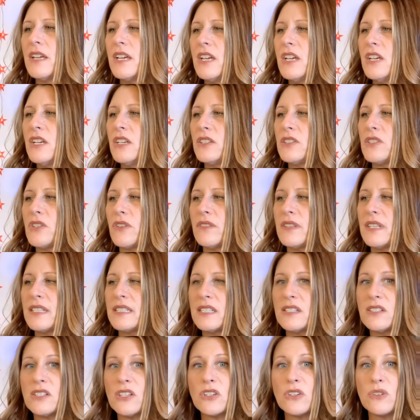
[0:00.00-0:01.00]
So this
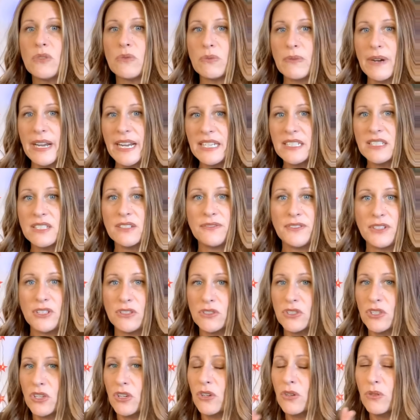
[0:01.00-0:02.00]
is a great
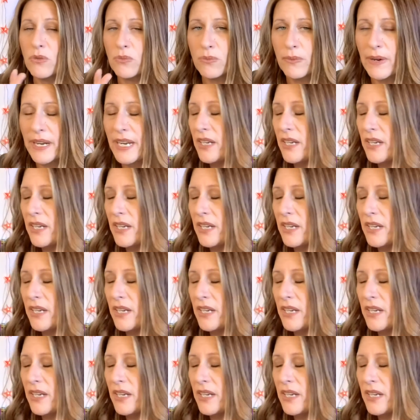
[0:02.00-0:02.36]
diffuser, great